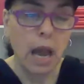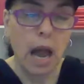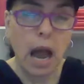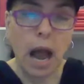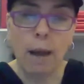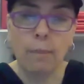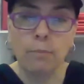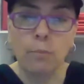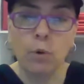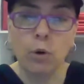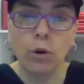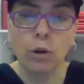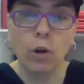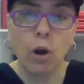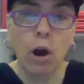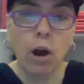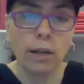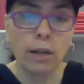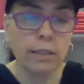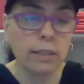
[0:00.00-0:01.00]
I'm more
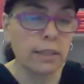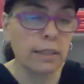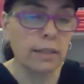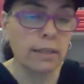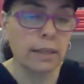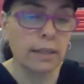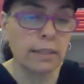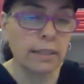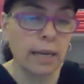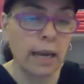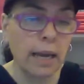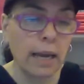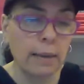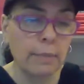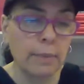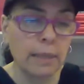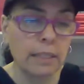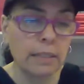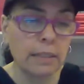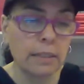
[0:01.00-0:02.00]
costly than
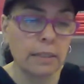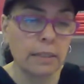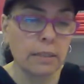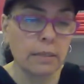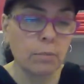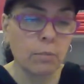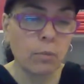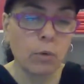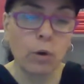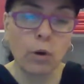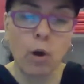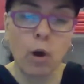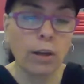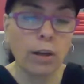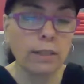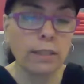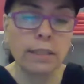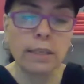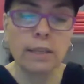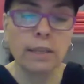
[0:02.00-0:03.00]
diamonds, more
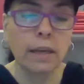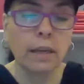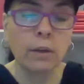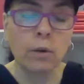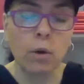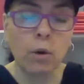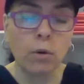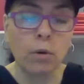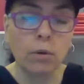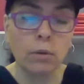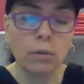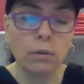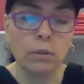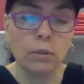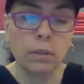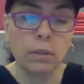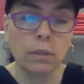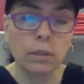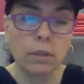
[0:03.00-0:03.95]
costly than gold.